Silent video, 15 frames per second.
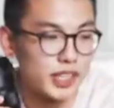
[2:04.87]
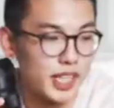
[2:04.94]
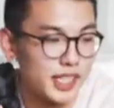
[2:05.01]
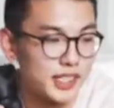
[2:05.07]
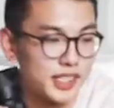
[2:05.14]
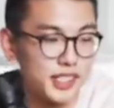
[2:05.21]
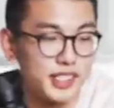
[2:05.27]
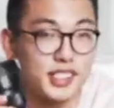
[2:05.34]

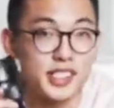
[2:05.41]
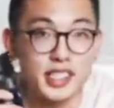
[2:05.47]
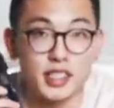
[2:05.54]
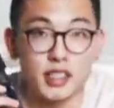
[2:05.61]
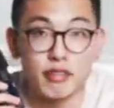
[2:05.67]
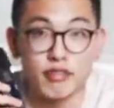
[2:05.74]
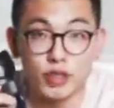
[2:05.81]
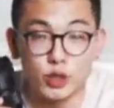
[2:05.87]
Zeiss lenses
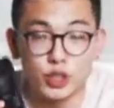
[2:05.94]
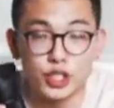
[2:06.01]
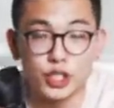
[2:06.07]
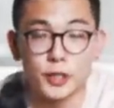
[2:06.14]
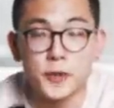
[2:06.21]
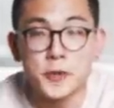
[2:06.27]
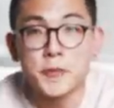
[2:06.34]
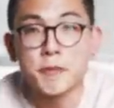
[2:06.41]
in the
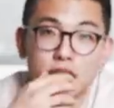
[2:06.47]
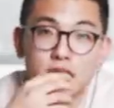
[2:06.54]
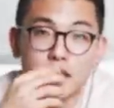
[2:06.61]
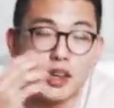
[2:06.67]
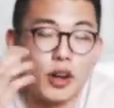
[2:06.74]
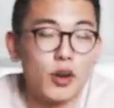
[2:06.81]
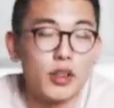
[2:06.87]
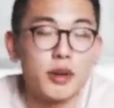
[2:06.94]
future.
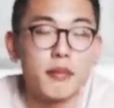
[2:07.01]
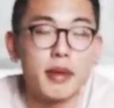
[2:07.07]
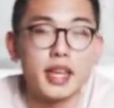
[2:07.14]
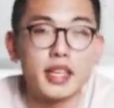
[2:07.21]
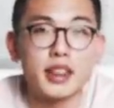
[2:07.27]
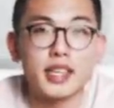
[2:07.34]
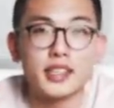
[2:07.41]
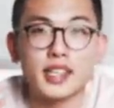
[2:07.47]
The other
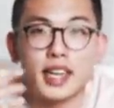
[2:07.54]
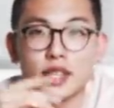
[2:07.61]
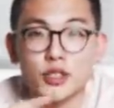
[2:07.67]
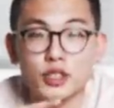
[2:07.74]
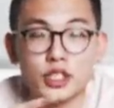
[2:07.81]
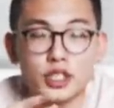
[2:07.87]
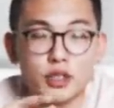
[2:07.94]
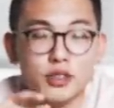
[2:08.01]
main lens I
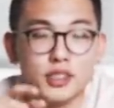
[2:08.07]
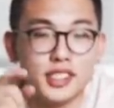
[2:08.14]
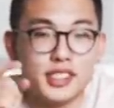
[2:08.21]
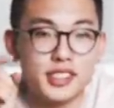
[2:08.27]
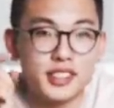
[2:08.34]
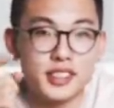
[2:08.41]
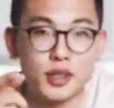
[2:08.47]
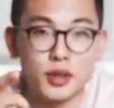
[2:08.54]
usually use
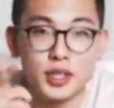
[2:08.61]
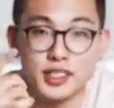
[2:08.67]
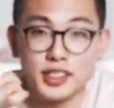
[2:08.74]
is the Sony